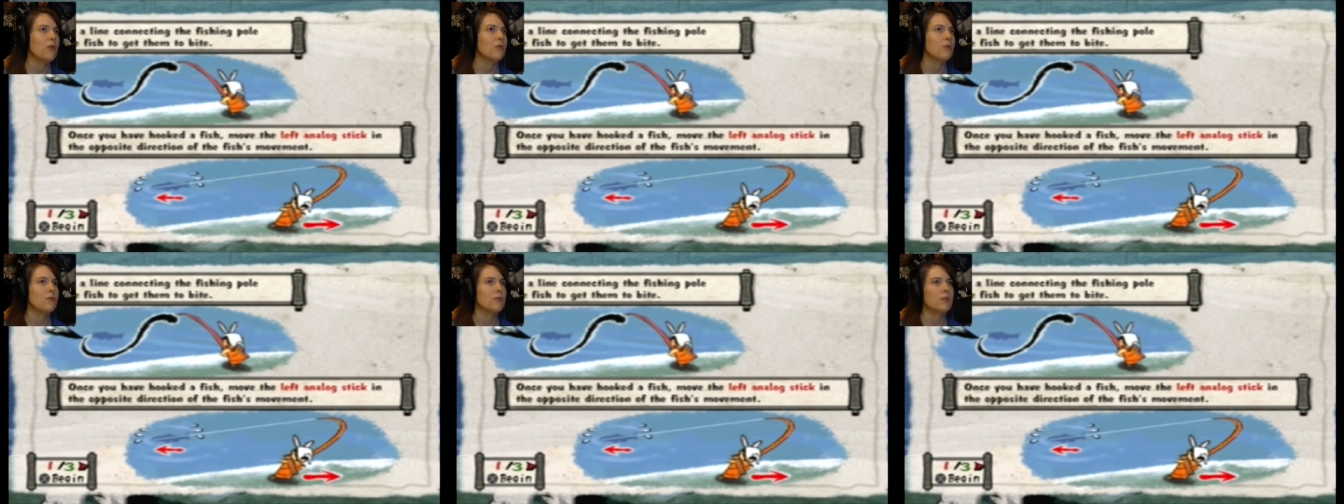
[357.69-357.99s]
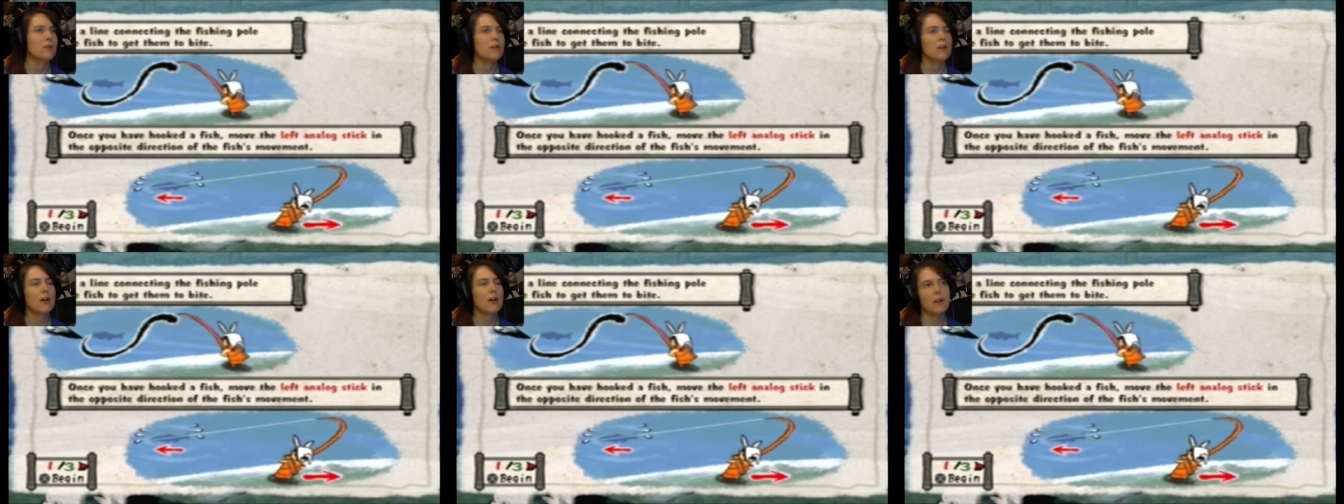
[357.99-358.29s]

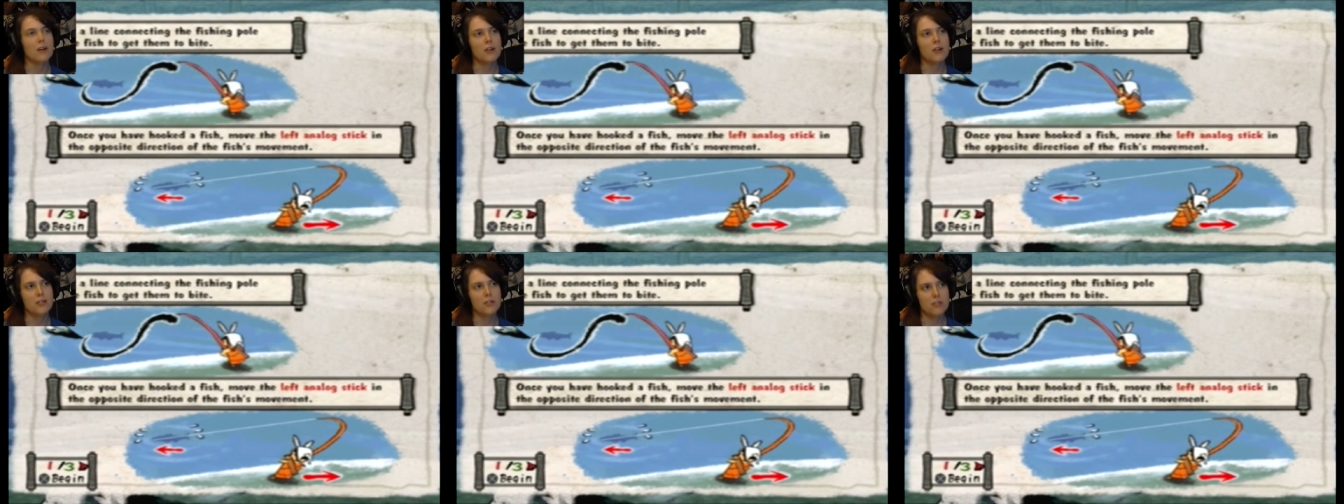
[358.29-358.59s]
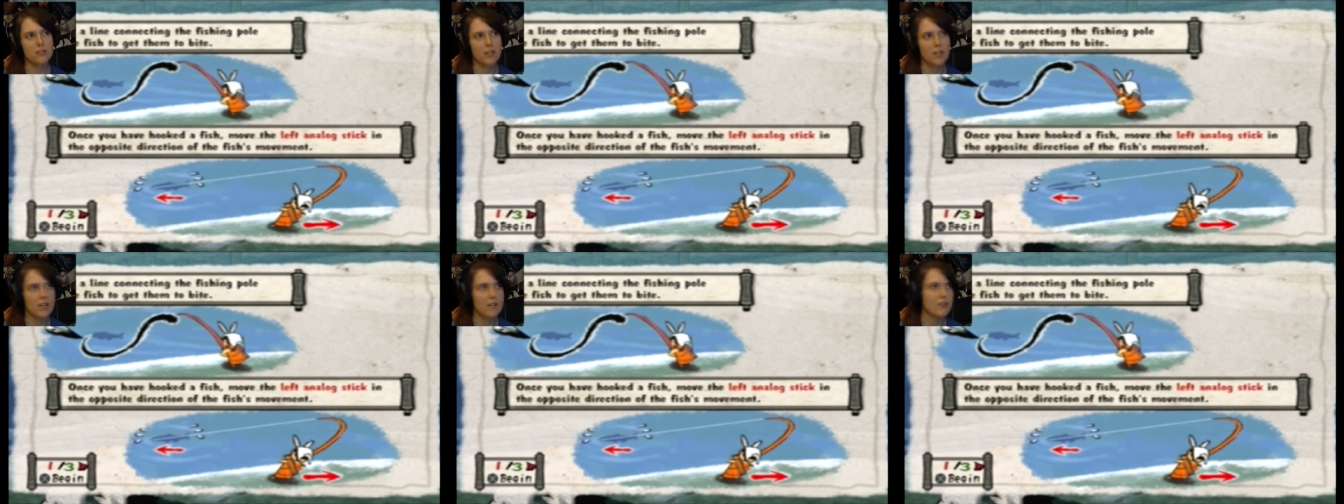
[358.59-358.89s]
Oh god, there's
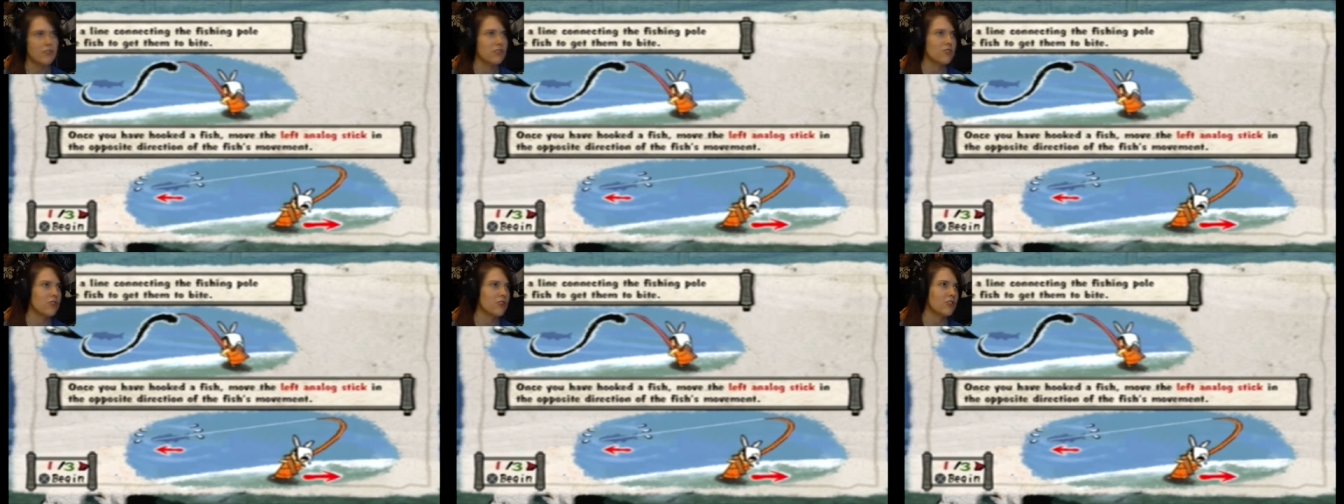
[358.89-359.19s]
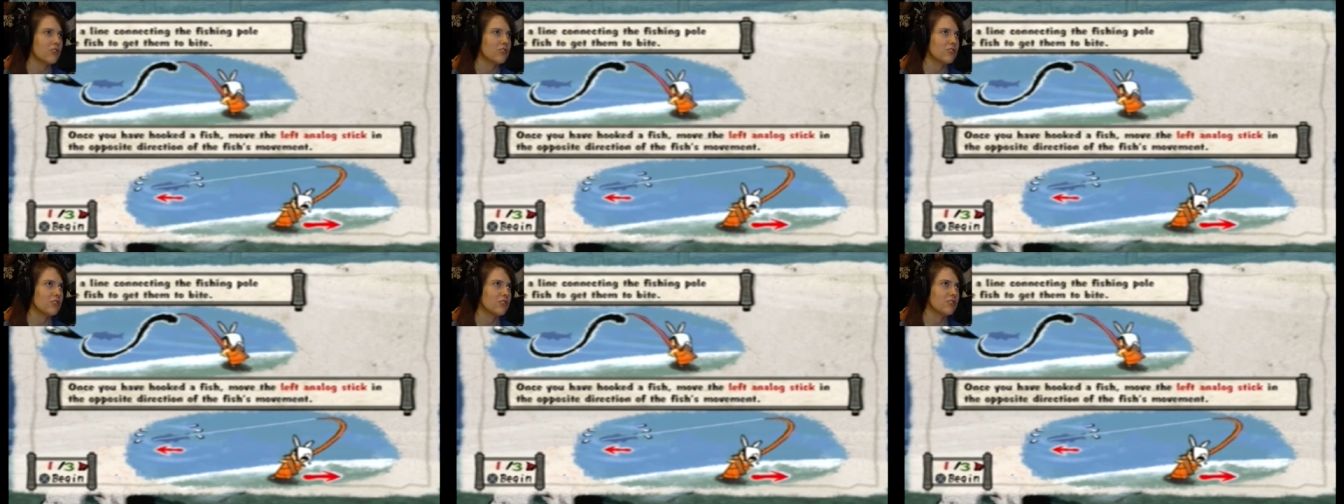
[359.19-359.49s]
a lot of
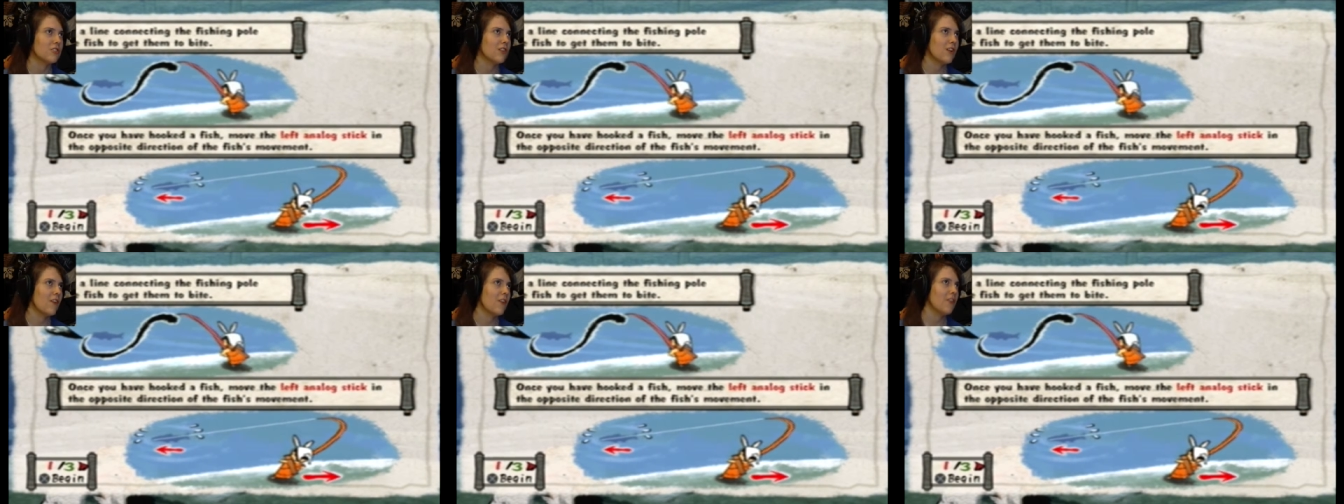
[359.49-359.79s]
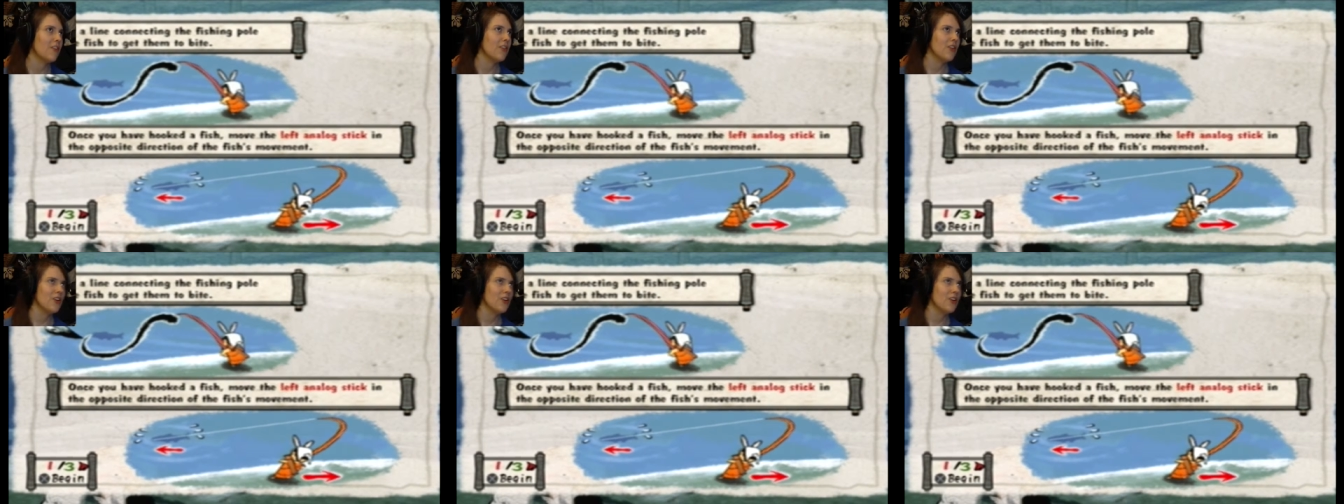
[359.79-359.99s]
instructions.